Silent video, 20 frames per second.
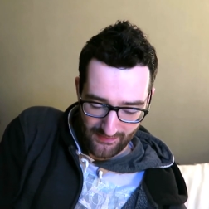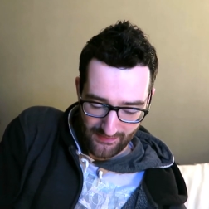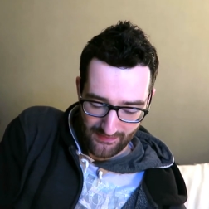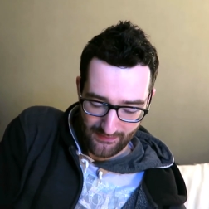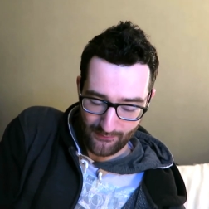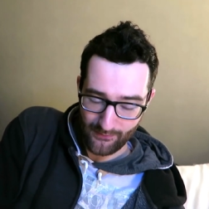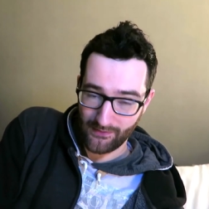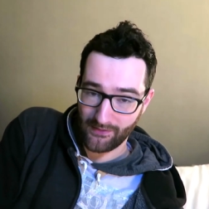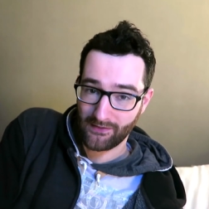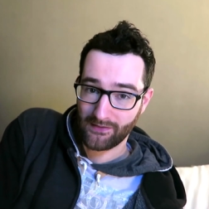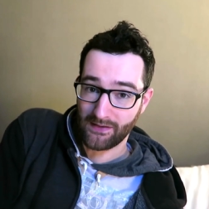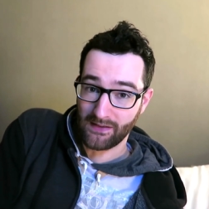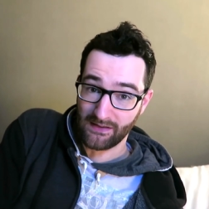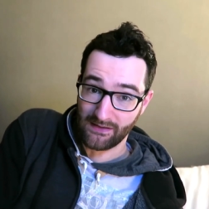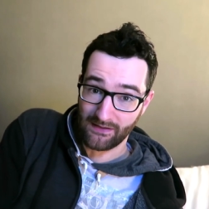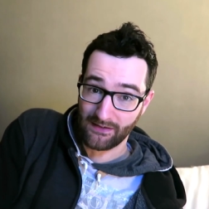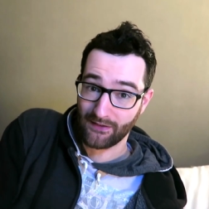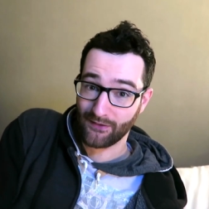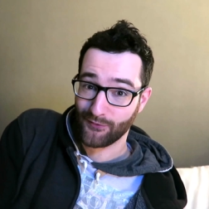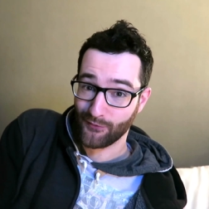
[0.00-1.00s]
it was
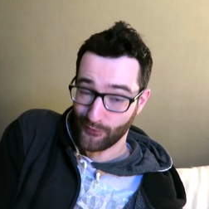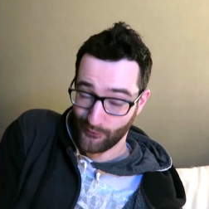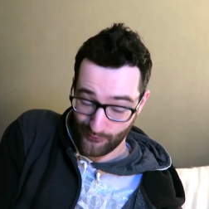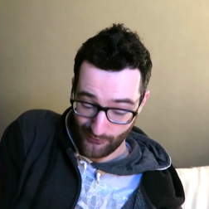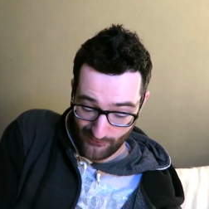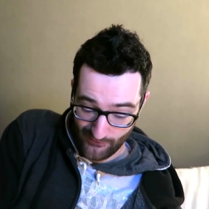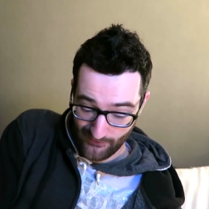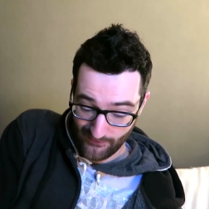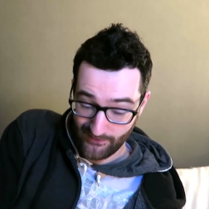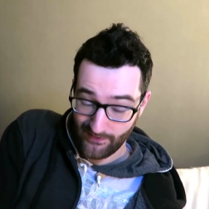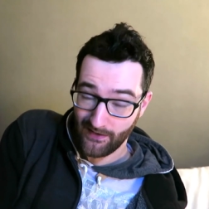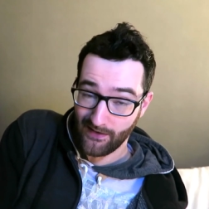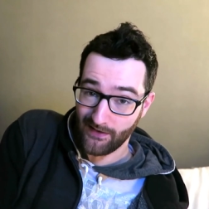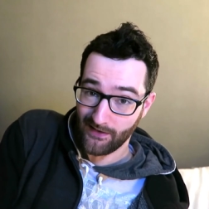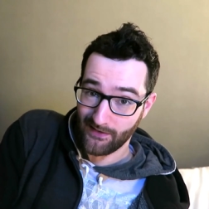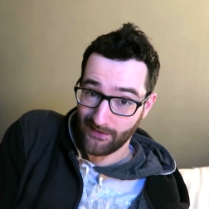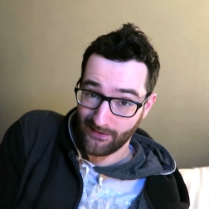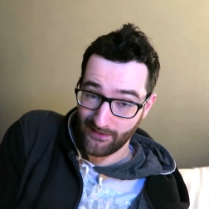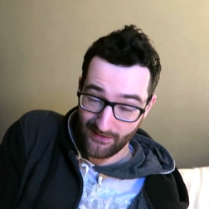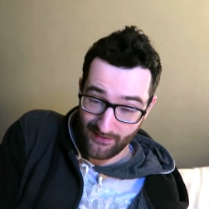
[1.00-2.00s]
exciting, thought I was going to
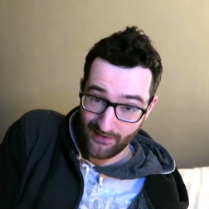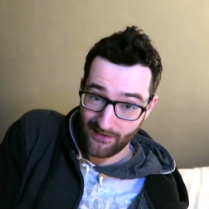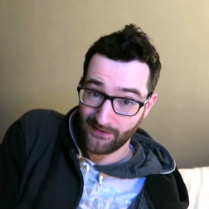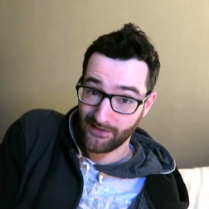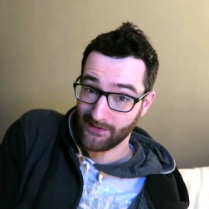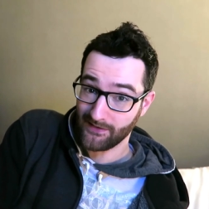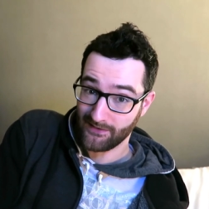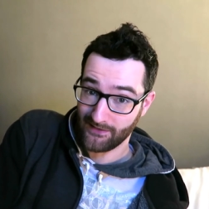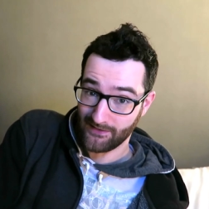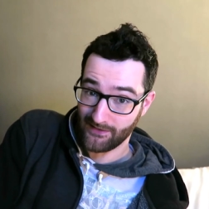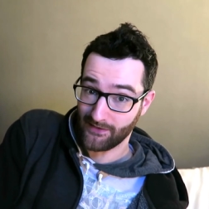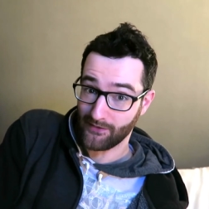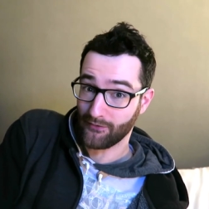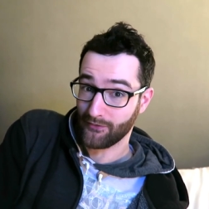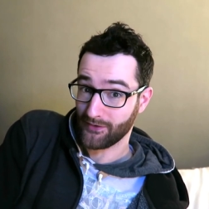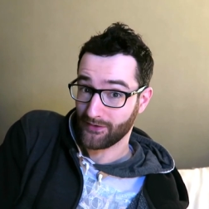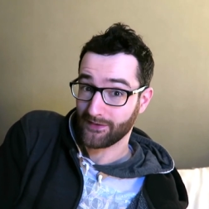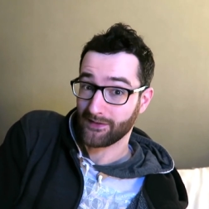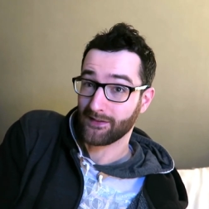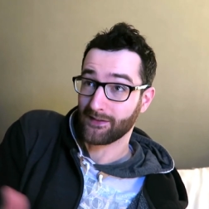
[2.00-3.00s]
die, didn't die
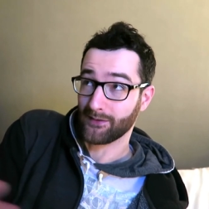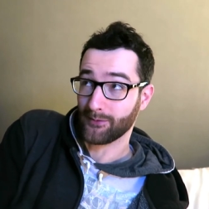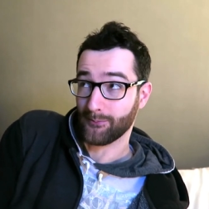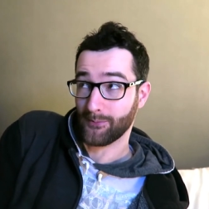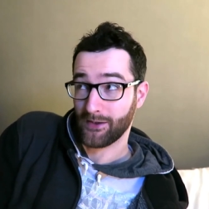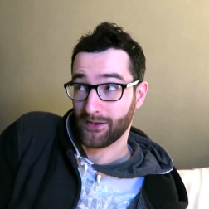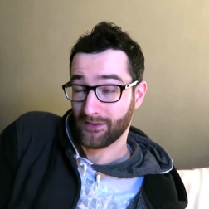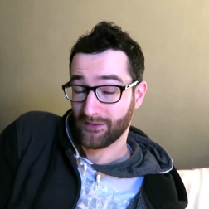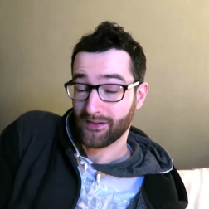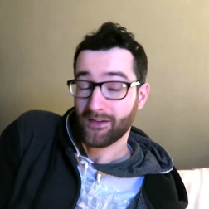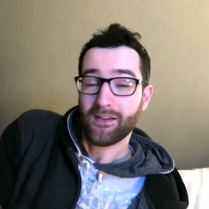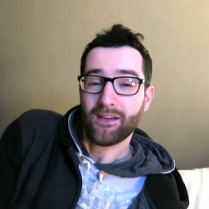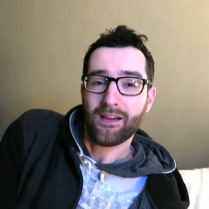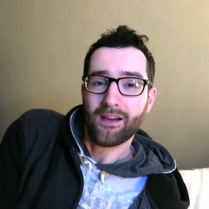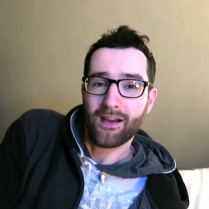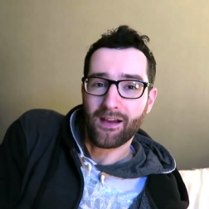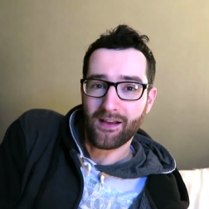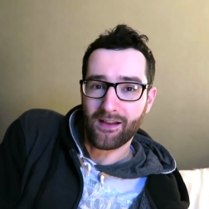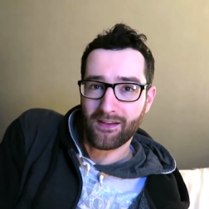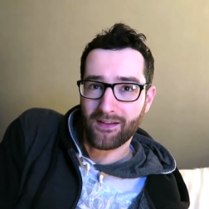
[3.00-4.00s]
obviously because I'm here,
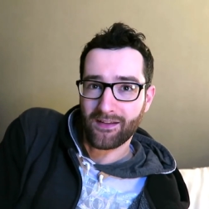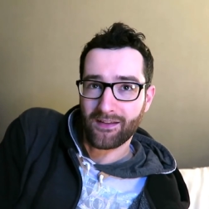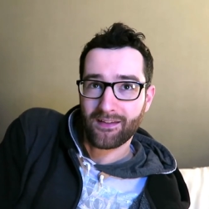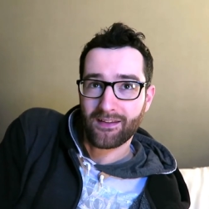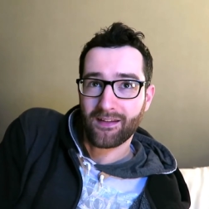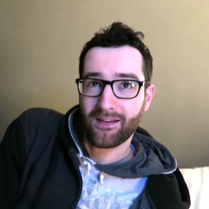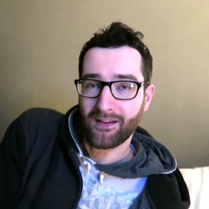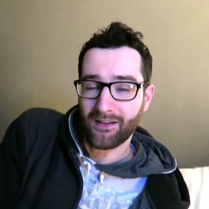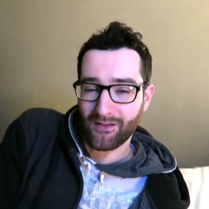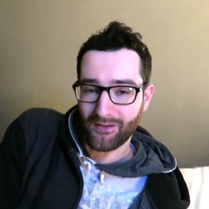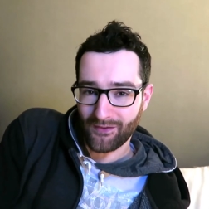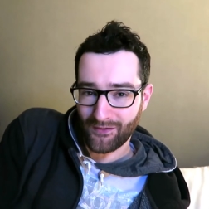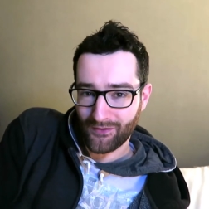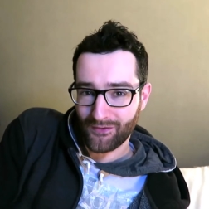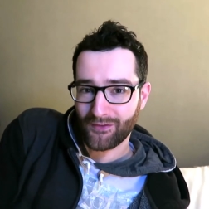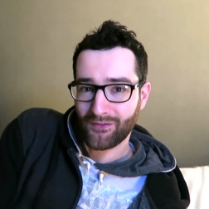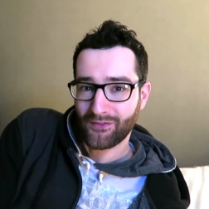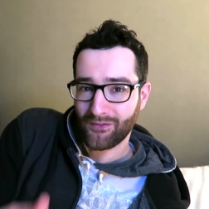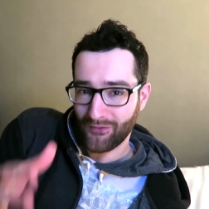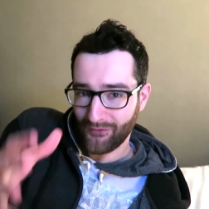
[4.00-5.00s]
and it
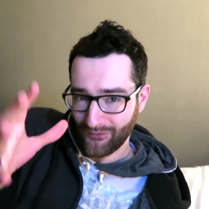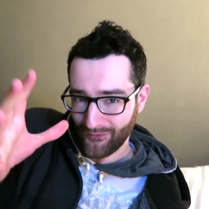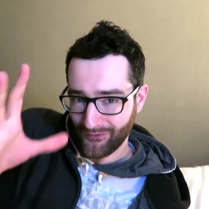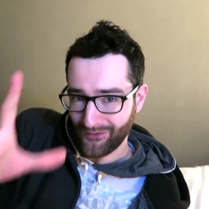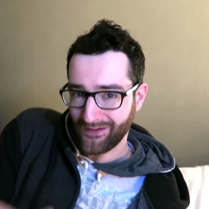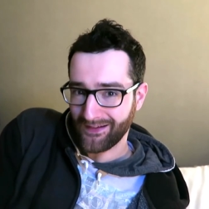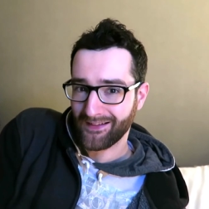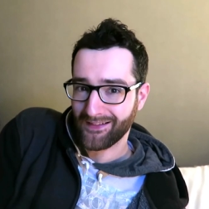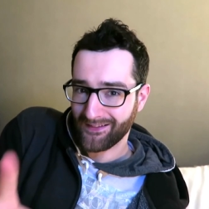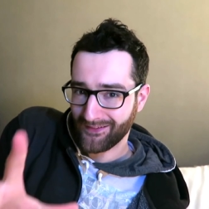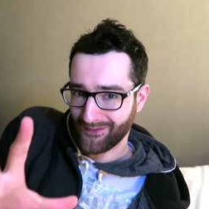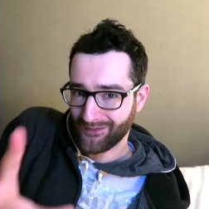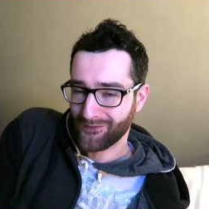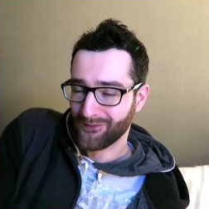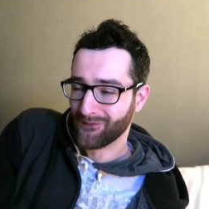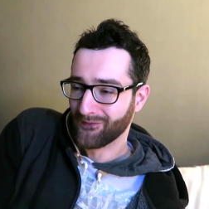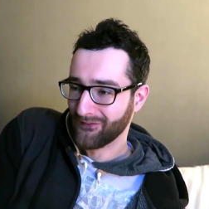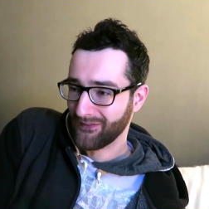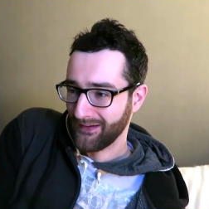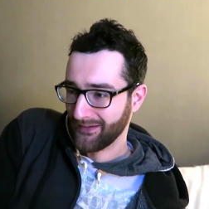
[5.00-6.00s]
looked really
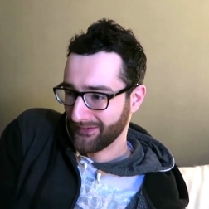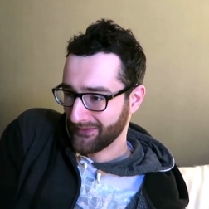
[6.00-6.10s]
cool.